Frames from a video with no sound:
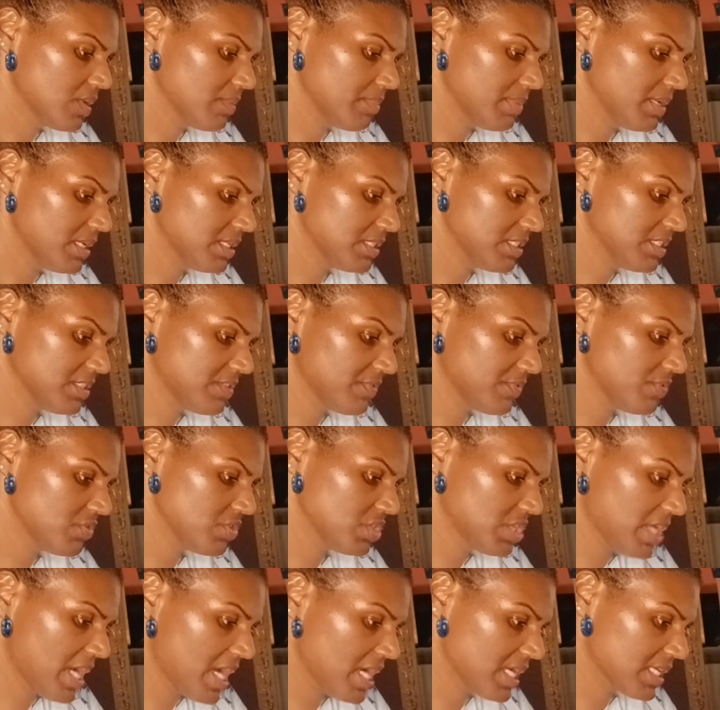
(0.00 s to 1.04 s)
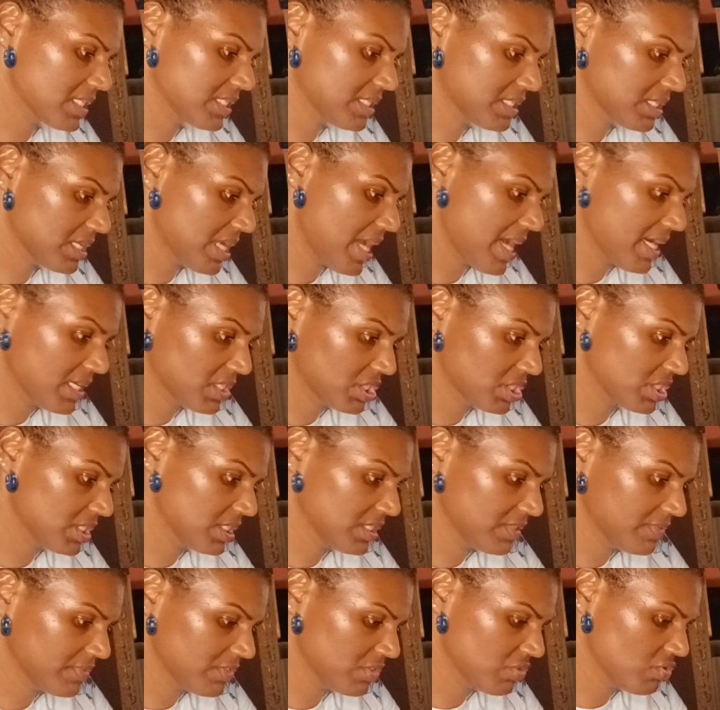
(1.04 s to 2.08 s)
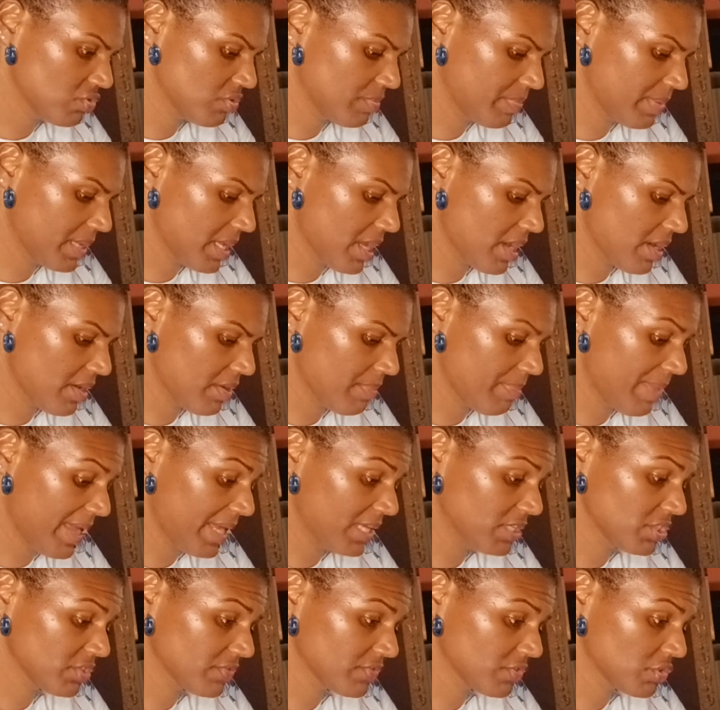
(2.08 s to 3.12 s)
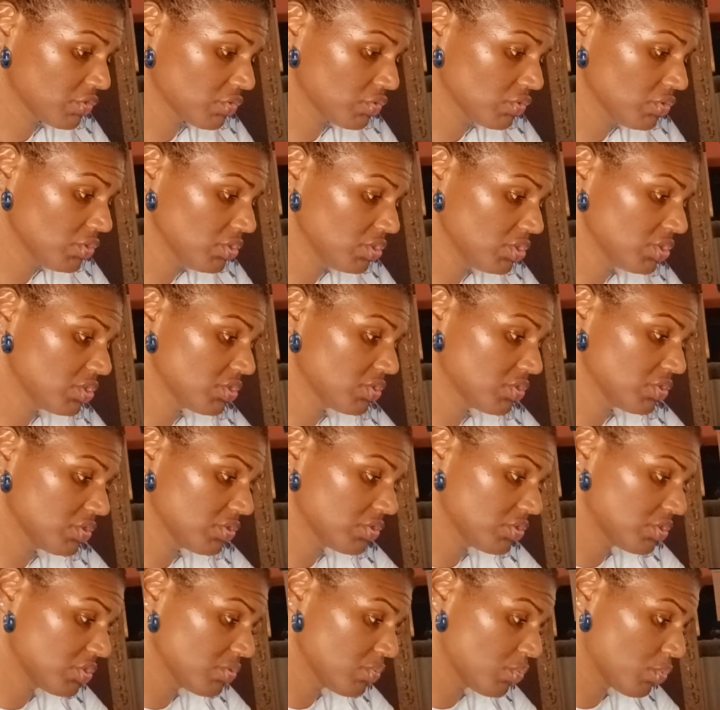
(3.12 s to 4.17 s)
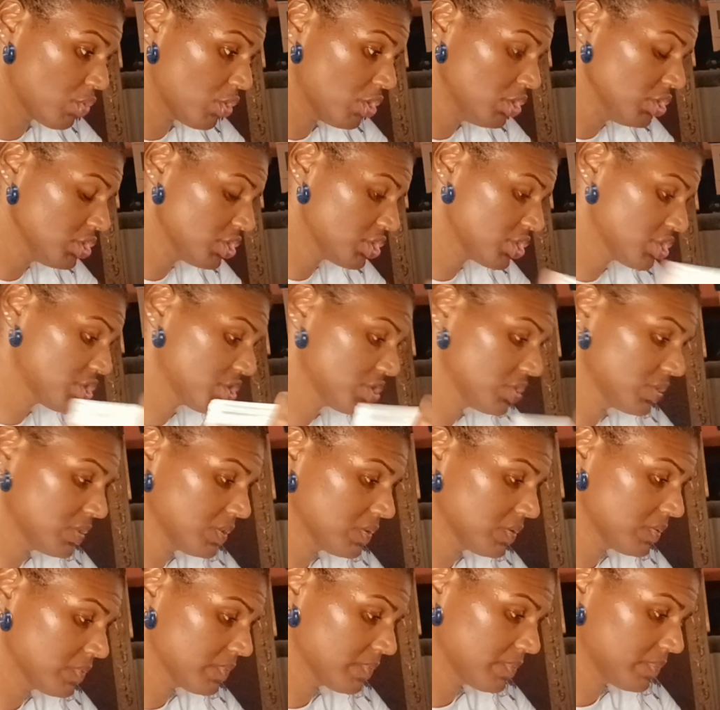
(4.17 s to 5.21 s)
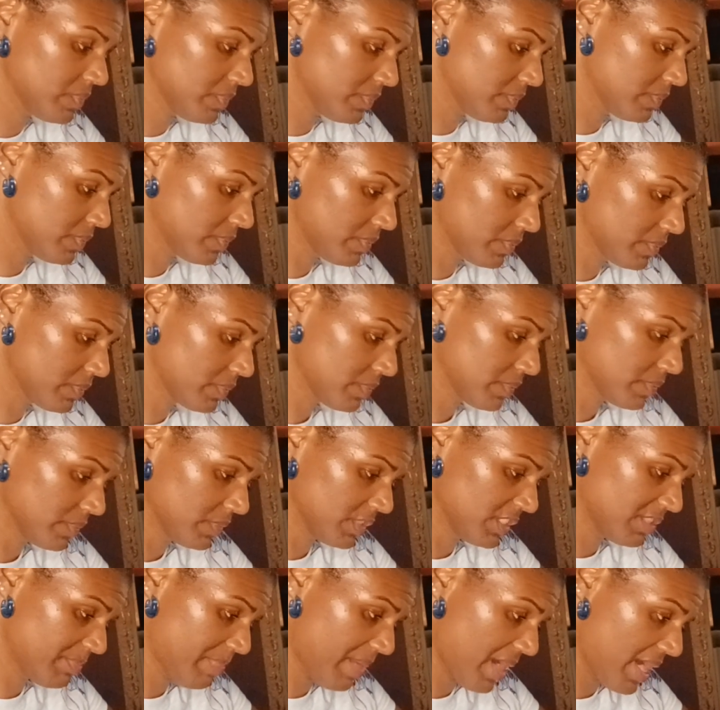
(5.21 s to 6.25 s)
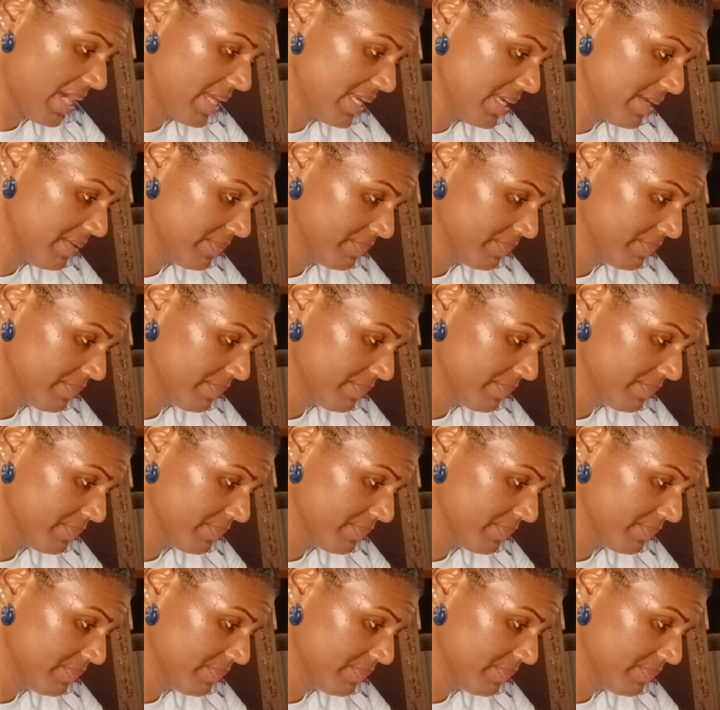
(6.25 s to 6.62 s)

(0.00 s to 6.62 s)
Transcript: Person's future action to Scorpio. Page of Swords to watch. Spy.